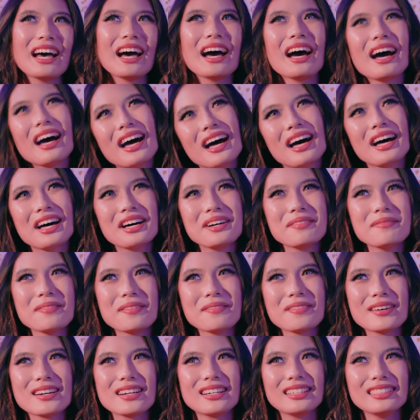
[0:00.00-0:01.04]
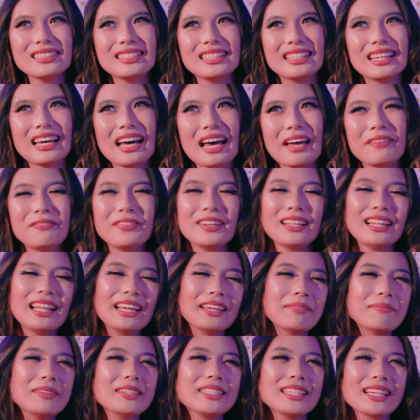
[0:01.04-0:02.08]
Well, I feel
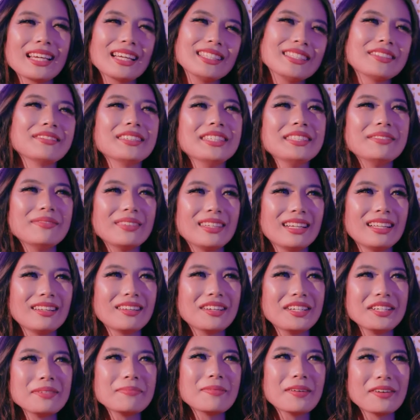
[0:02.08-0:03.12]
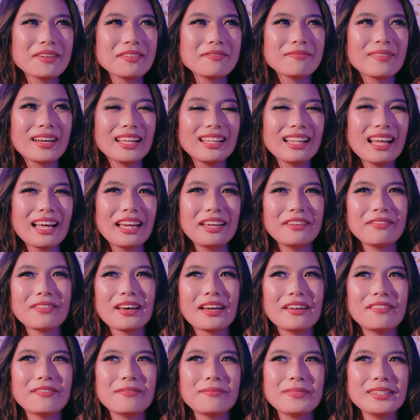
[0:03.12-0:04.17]
like music has always been a large part of my life.
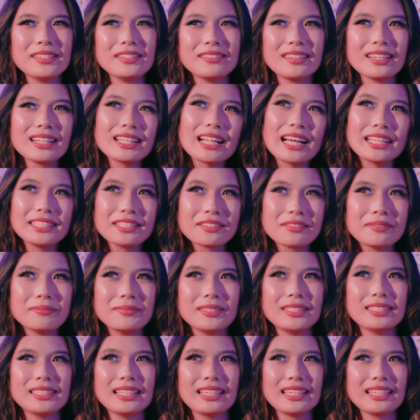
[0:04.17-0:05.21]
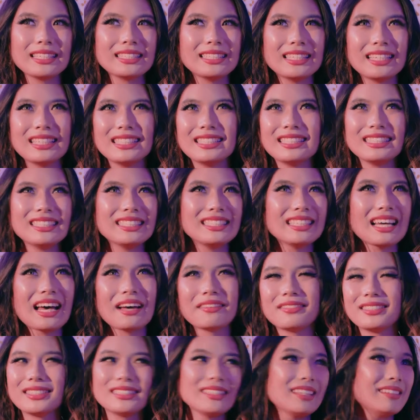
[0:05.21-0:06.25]
I've been doing classical music since I
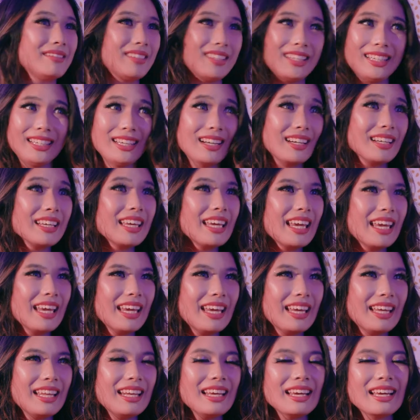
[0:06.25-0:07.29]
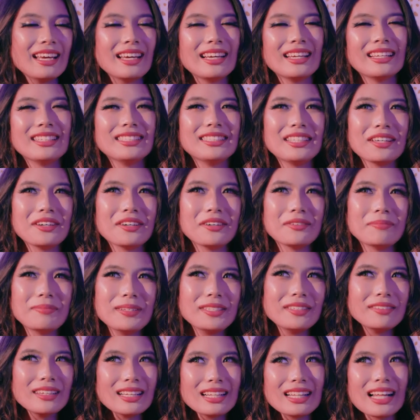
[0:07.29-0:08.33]
was a really young kid. So, been
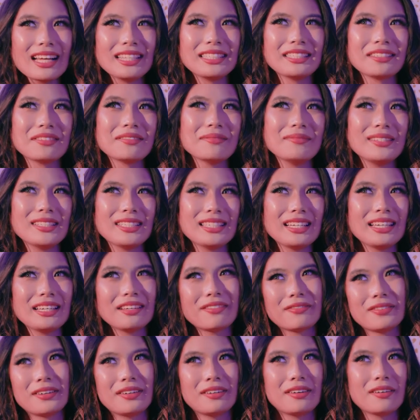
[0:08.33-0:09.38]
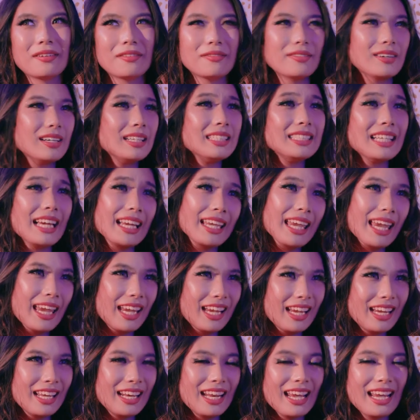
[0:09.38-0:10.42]
doing classical music for over a
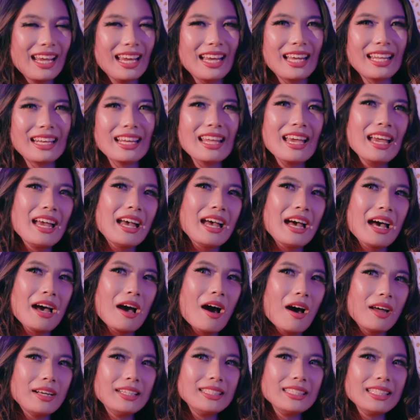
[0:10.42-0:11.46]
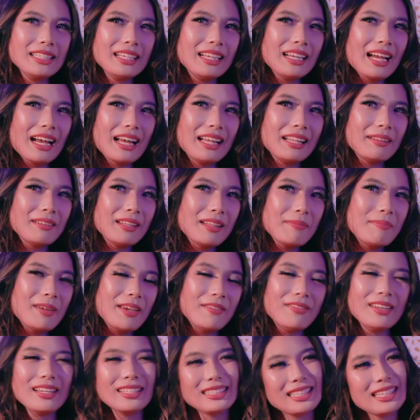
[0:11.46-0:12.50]
decade, and honestly, the
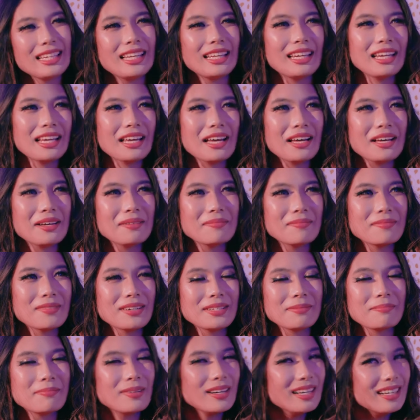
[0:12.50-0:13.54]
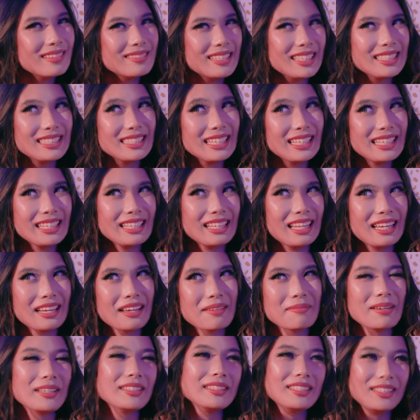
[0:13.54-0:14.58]
pivot into EDM was pretty recent, like
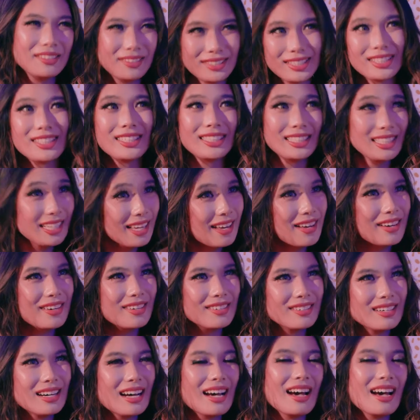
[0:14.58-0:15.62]
about 2 years ago.